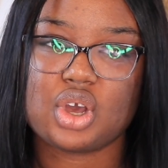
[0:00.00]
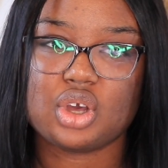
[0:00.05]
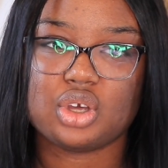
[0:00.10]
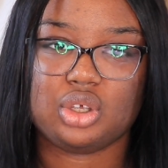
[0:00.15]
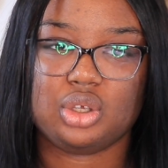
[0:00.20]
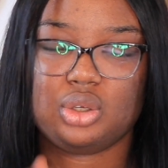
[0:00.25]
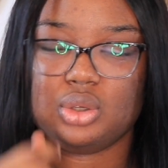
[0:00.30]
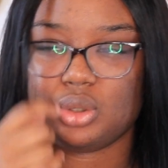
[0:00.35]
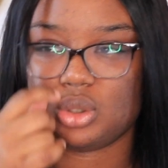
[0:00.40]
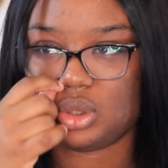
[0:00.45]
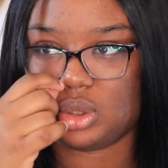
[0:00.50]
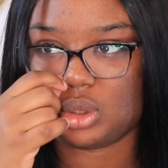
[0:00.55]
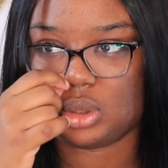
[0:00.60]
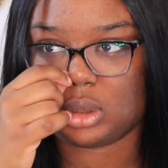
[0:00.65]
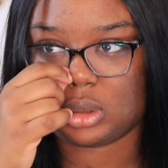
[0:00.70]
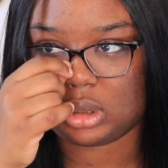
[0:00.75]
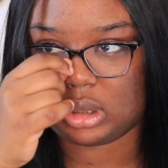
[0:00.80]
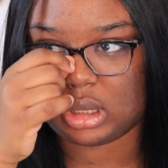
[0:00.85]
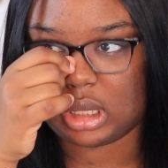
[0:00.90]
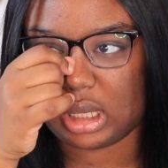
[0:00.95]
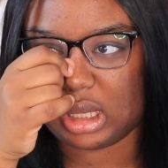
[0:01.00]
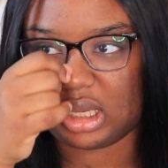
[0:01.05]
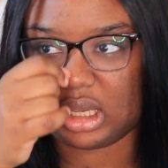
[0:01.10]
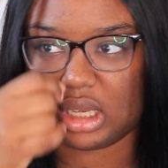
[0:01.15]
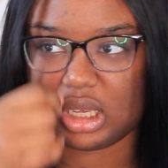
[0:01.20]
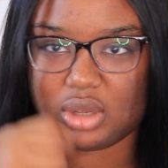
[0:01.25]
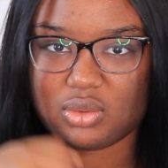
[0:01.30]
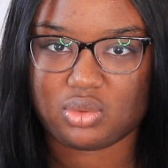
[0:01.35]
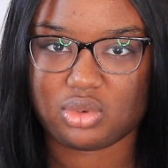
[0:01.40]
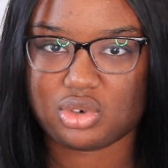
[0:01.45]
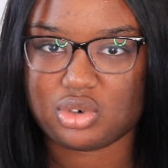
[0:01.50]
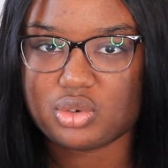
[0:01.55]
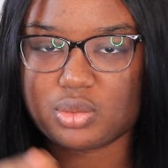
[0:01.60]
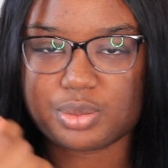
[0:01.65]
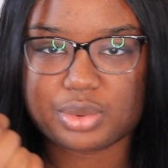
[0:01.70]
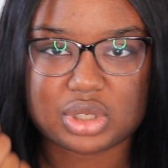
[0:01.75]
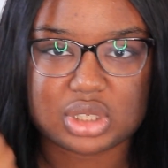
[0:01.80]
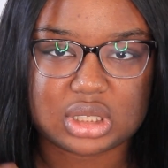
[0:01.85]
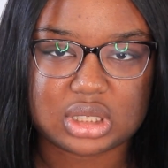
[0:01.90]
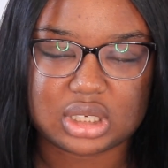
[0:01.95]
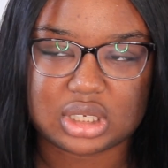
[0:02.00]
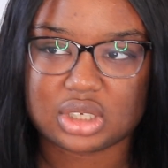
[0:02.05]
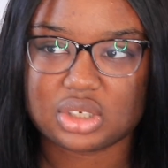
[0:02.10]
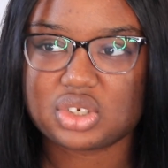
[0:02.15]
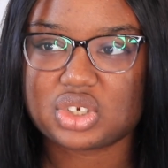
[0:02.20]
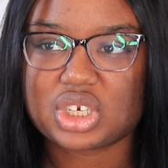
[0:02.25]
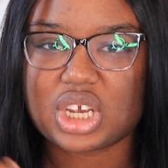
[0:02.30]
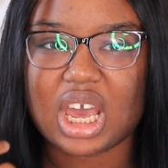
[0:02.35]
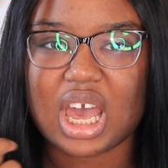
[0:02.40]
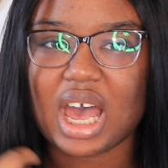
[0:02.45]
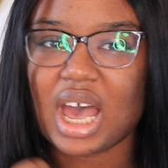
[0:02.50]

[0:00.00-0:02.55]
you could use like a loop stitch.